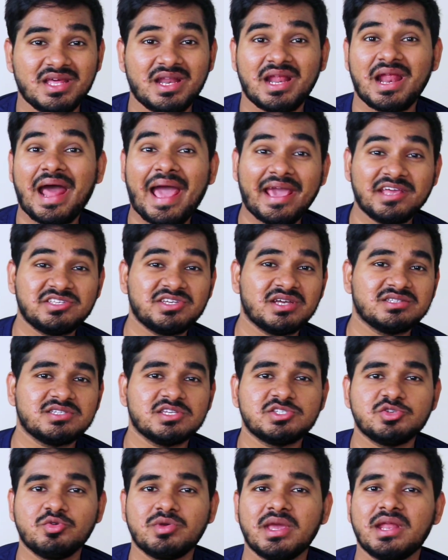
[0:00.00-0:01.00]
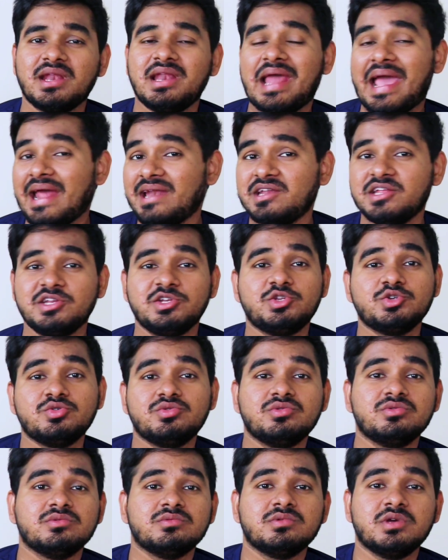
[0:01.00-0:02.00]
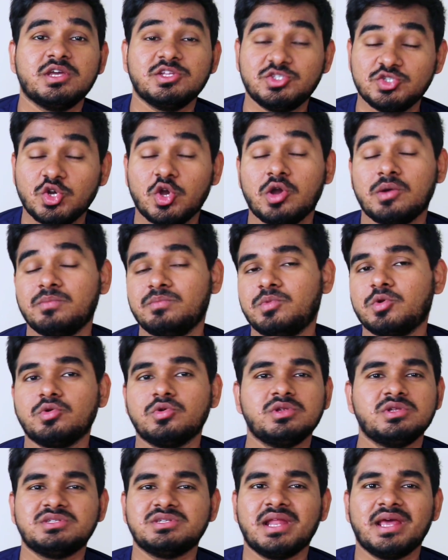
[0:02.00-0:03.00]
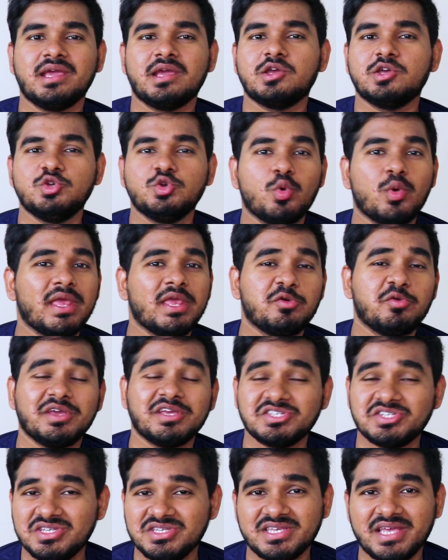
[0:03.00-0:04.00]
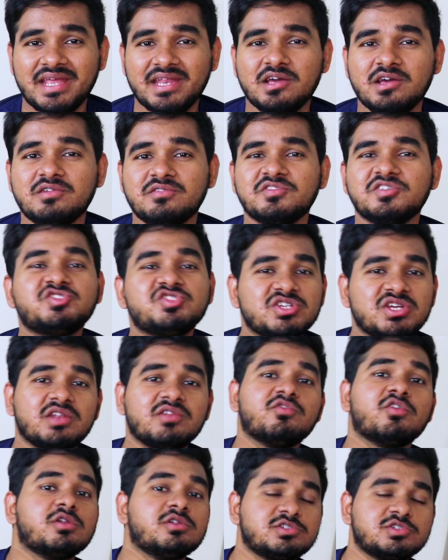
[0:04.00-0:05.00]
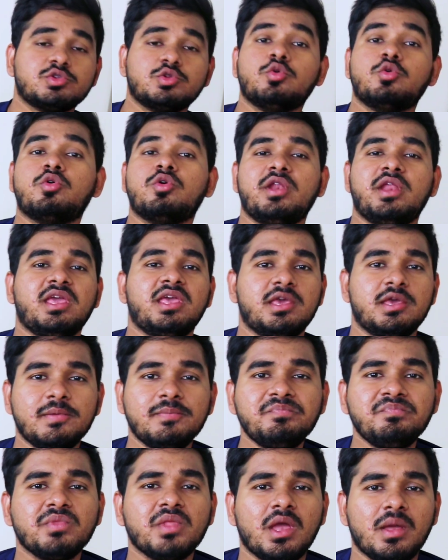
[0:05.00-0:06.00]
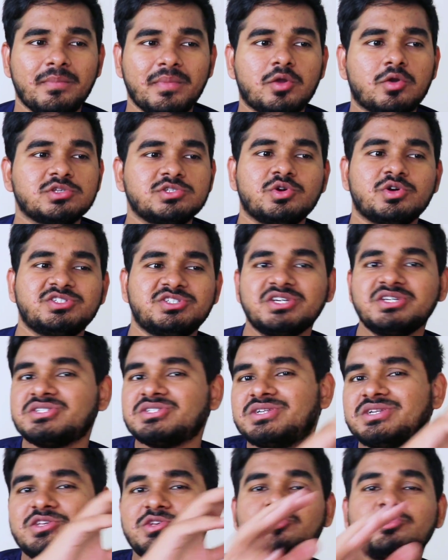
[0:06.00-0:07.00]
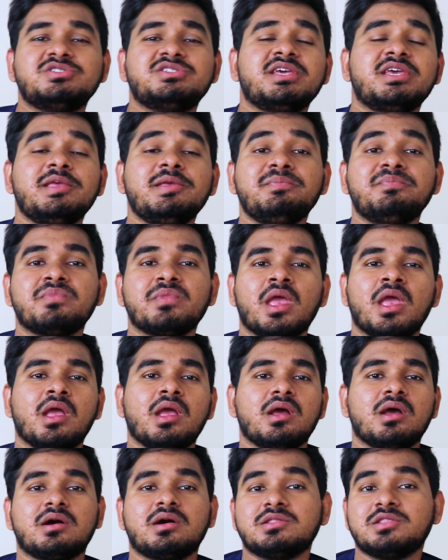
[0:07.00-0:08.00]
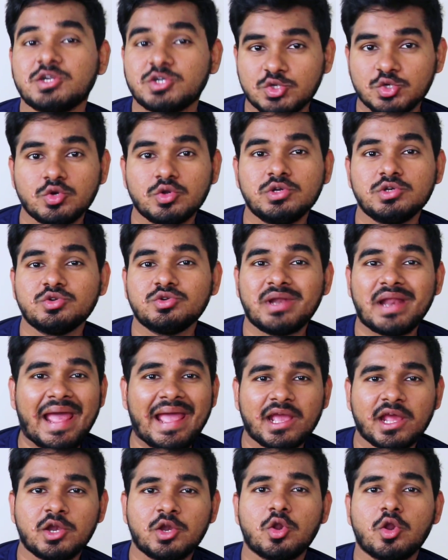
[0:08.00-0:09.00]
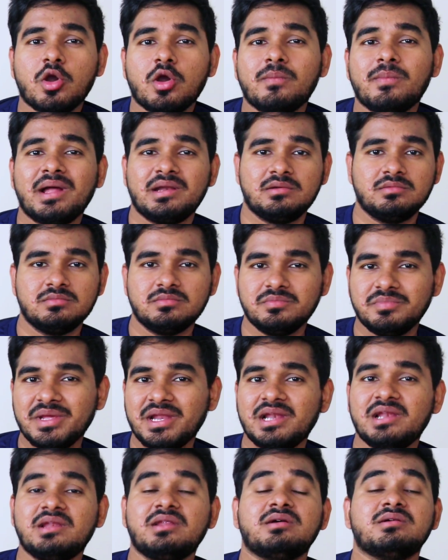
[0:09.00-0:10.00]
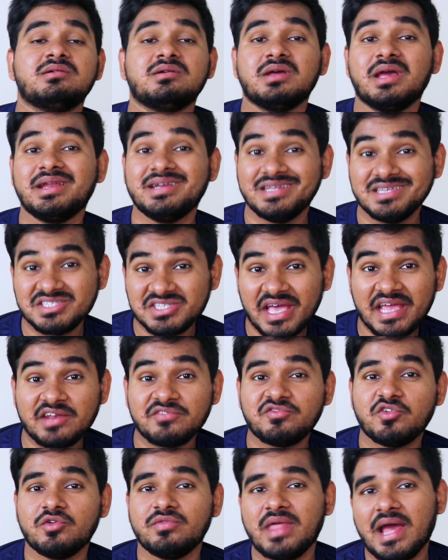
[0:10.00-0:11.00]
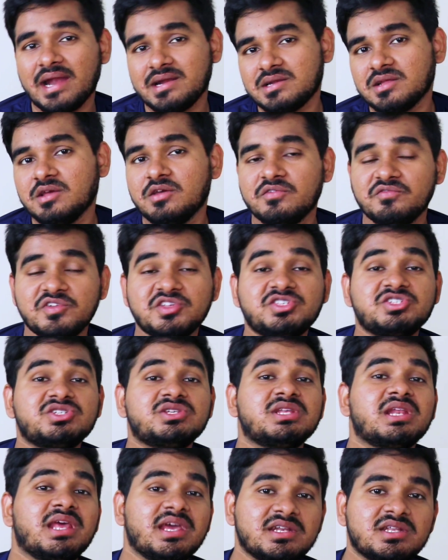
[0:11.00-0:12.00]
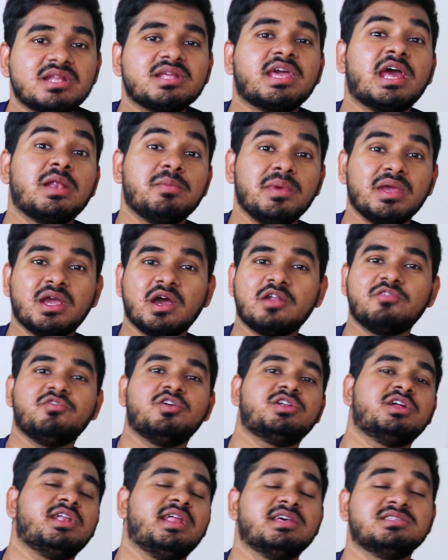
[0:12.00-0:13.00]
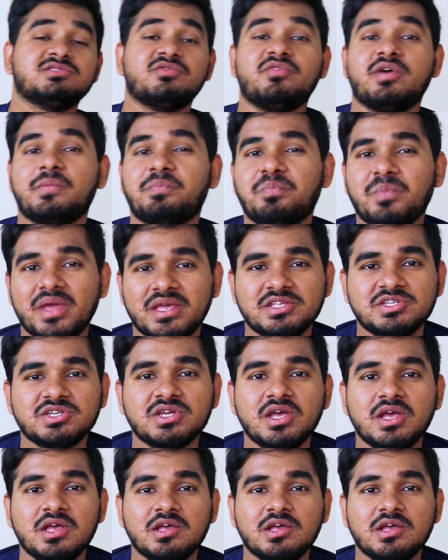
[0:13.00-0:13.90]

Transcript: there are high chances you can land into a job roles like UI UX designer, which involves no coding here because you are just using uh, the tool to drag and drop and build a design for that, which later can be converted as a web page.